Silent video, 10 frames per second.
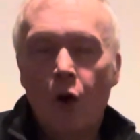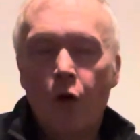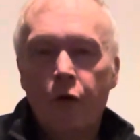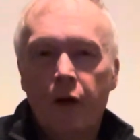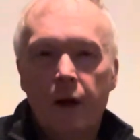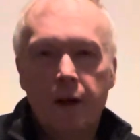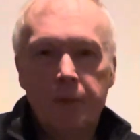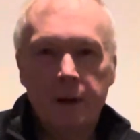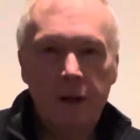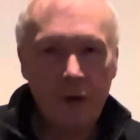over like a
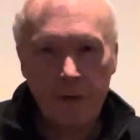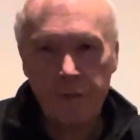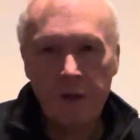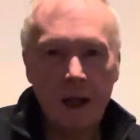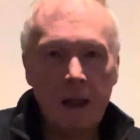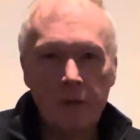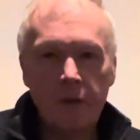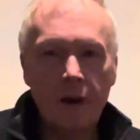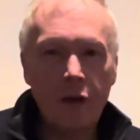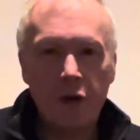period of time, or
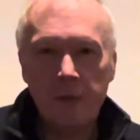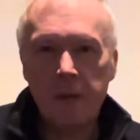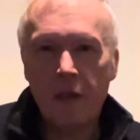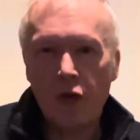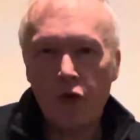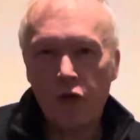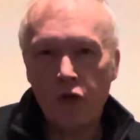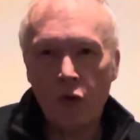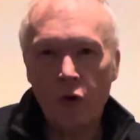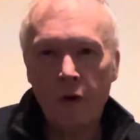like 3 months or
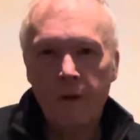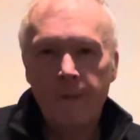so,